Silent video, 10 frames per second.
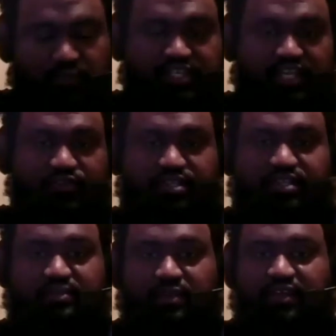is what's
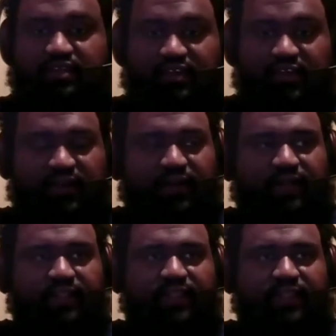interesting to me,
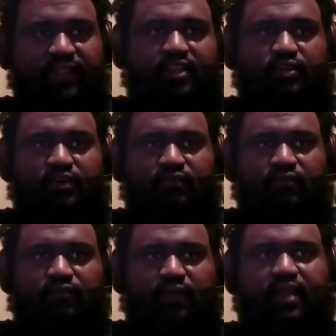that
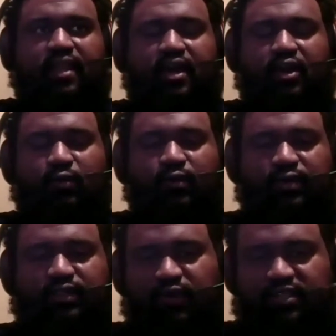right now,
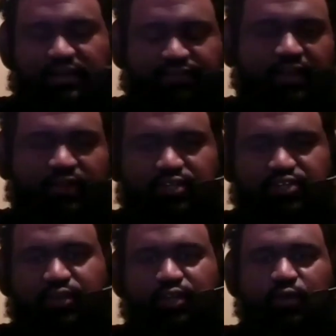as I follow your
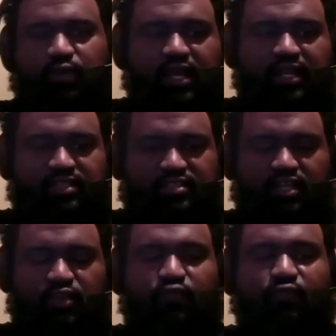journey online and
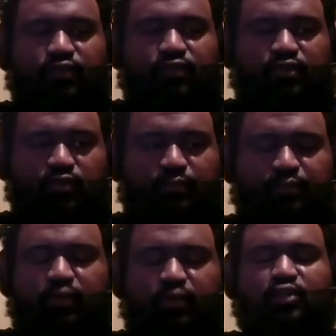seeing you're
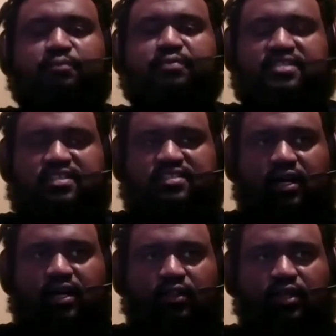building your business
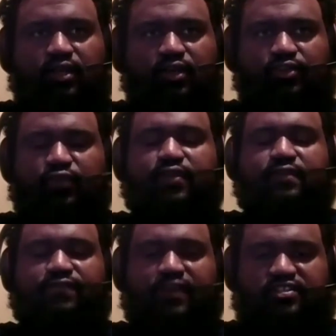out, you're an
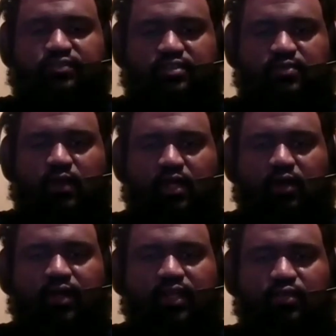investor as
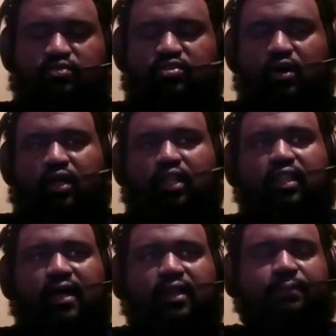well. And you talk a
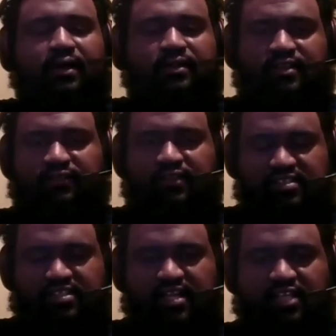lot about dividend
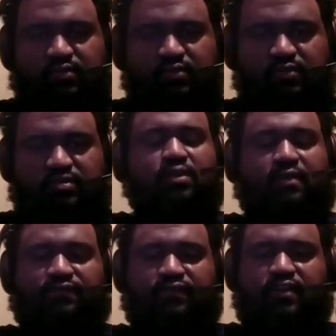stocks, which is
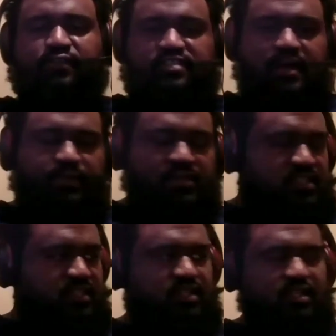one of my favorite
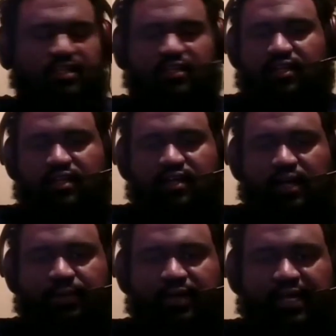topics. I
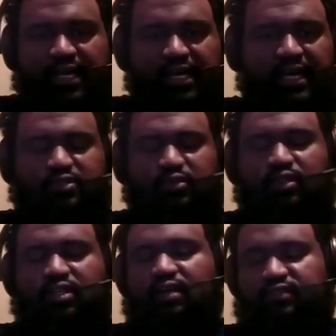
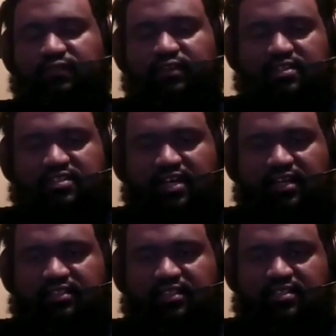absolutely love dividend
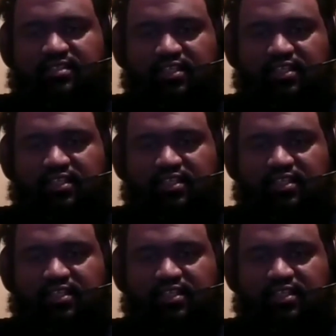stocks. That's